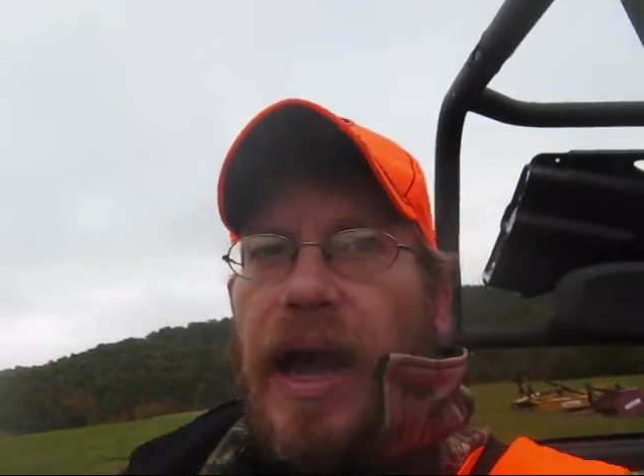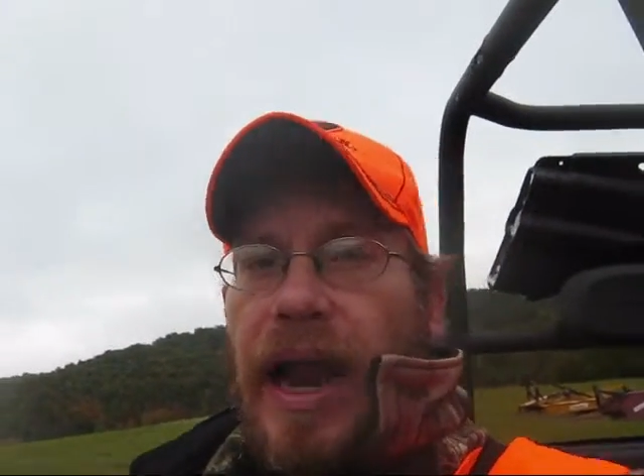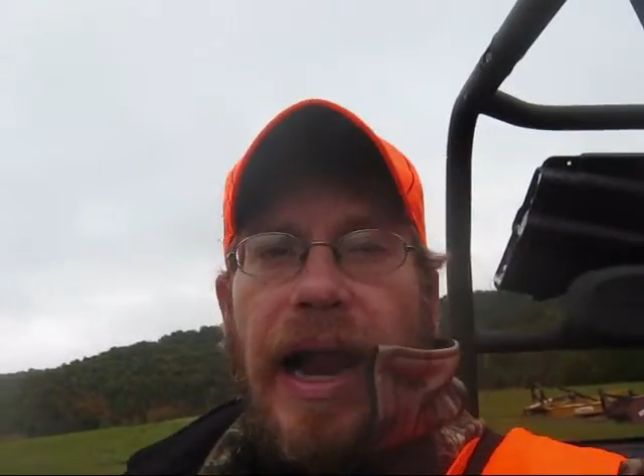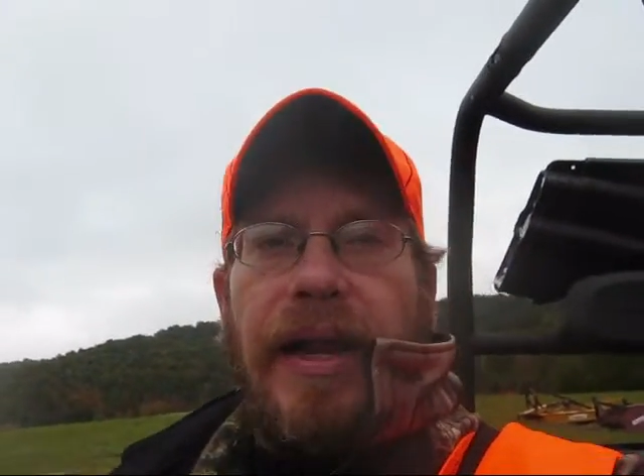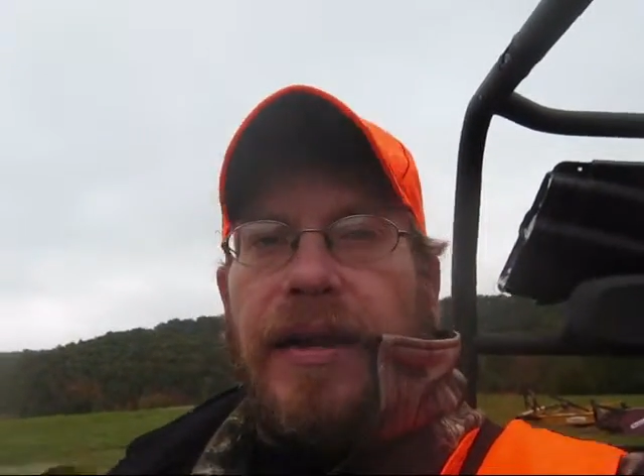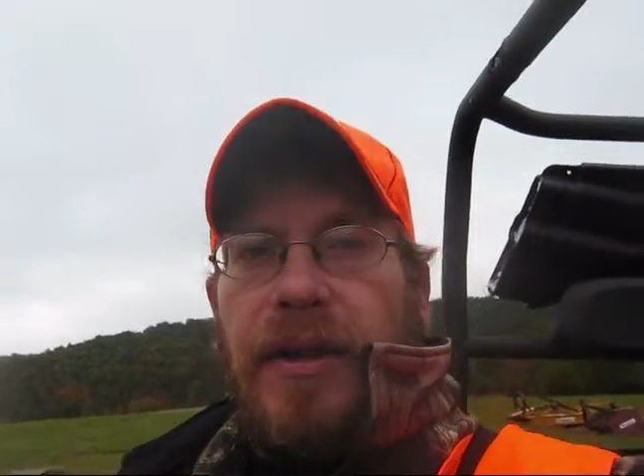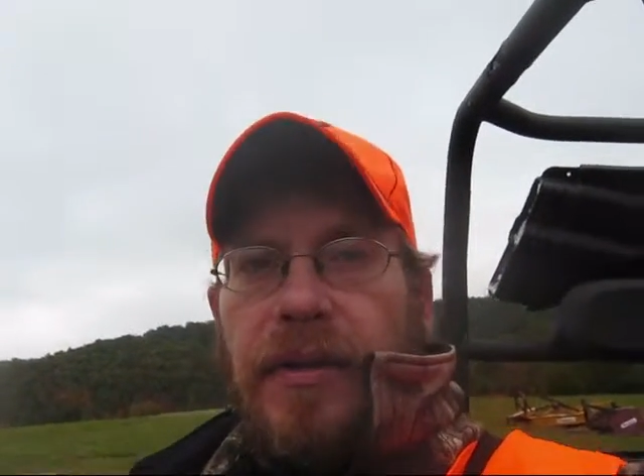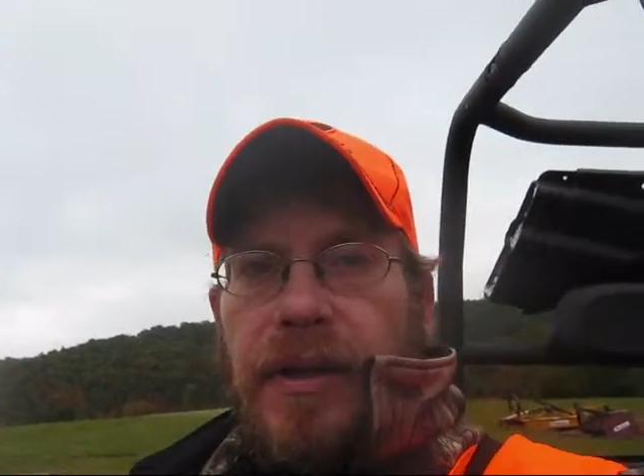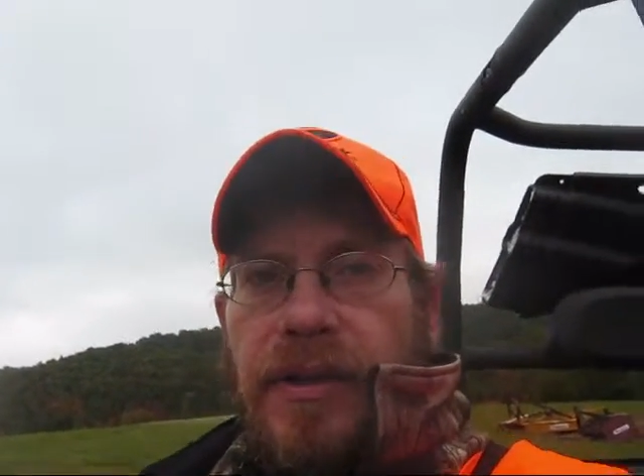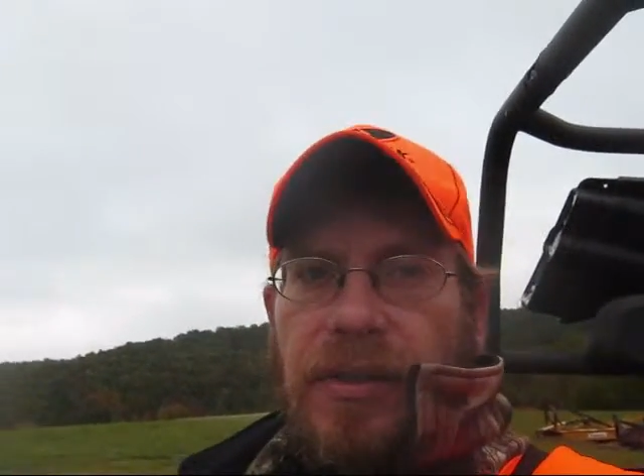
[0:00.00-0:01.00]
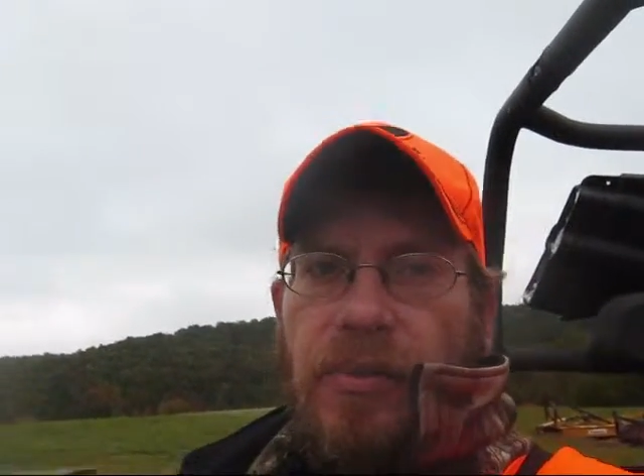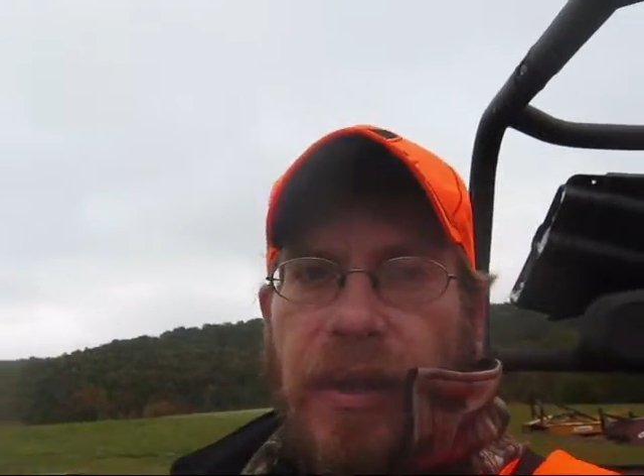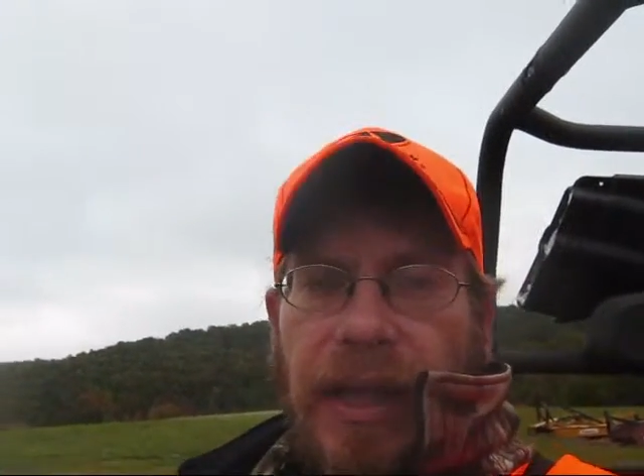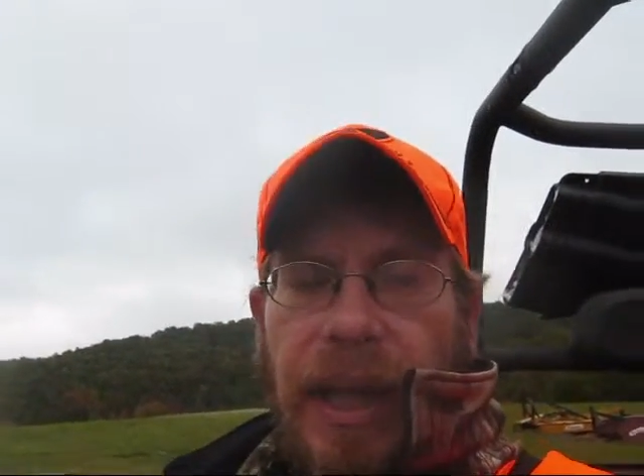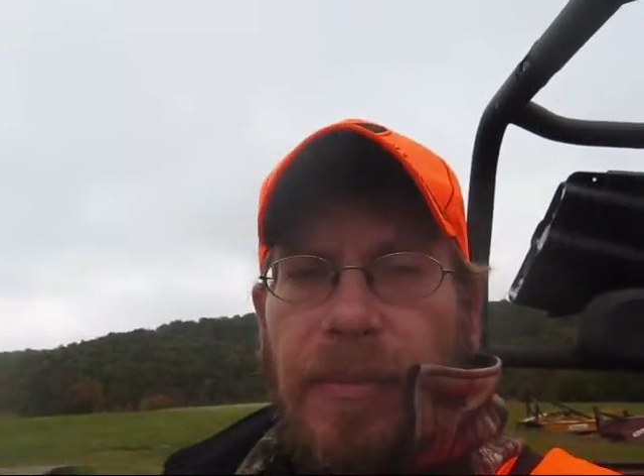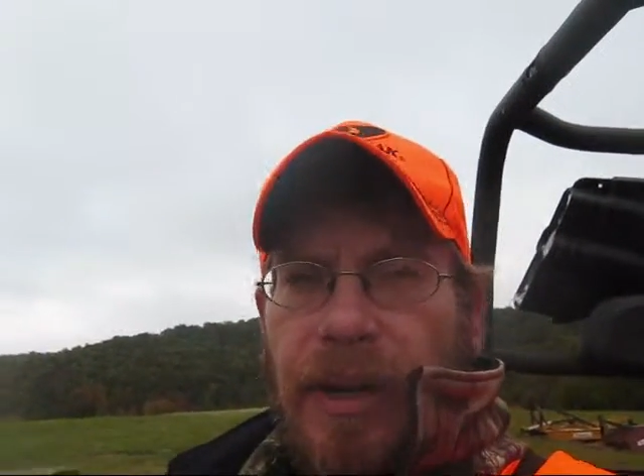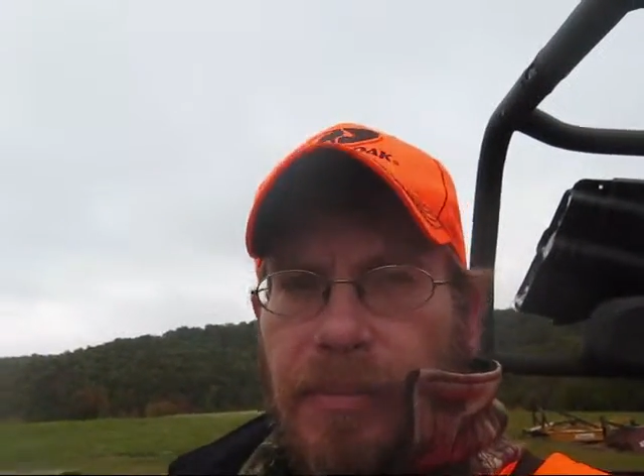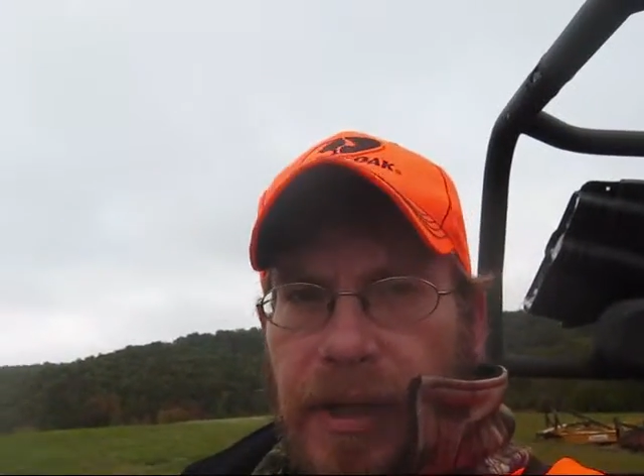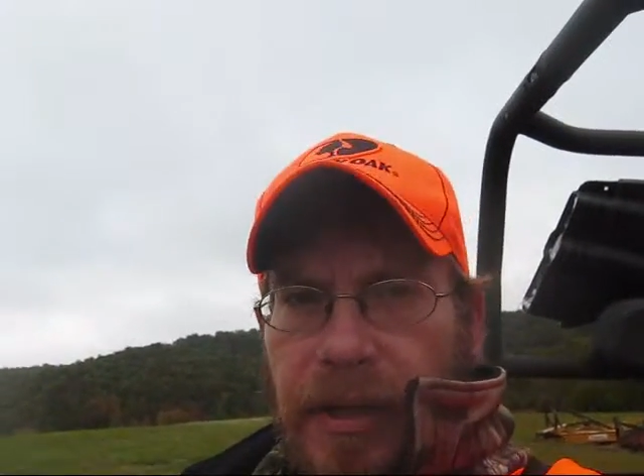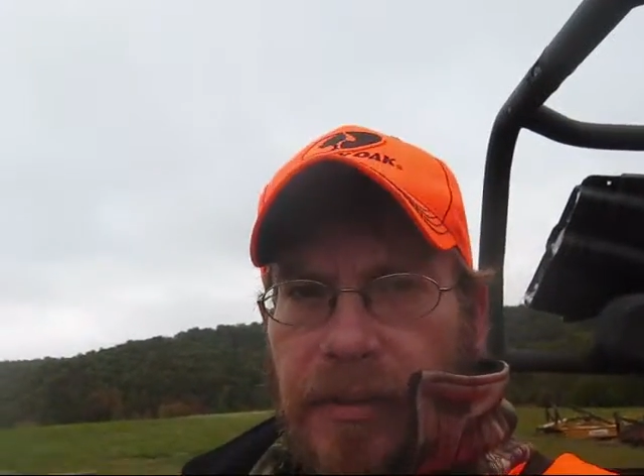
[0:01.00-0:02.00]
and I didn't know this. Went climbing up
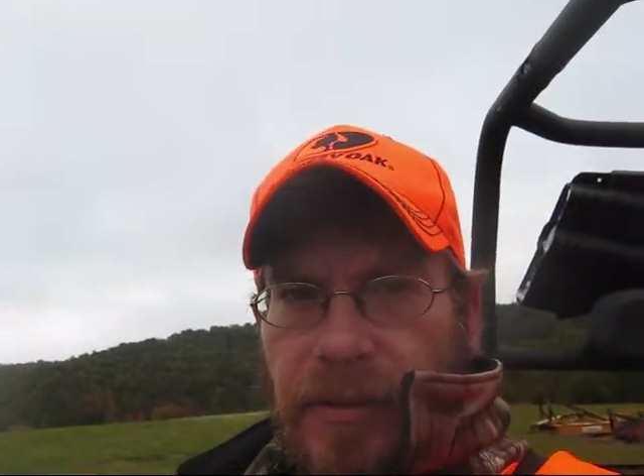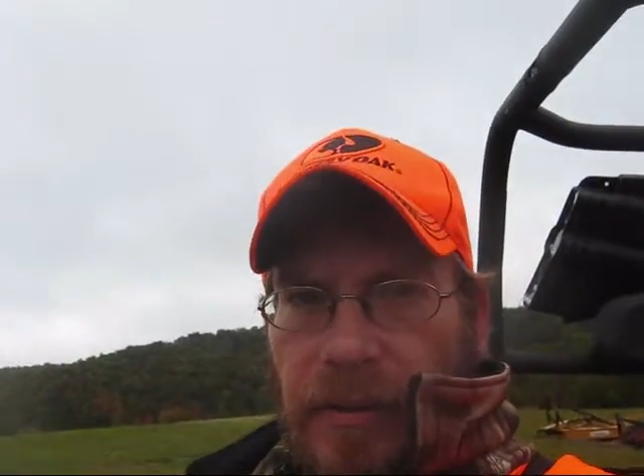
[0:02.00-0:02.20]
there,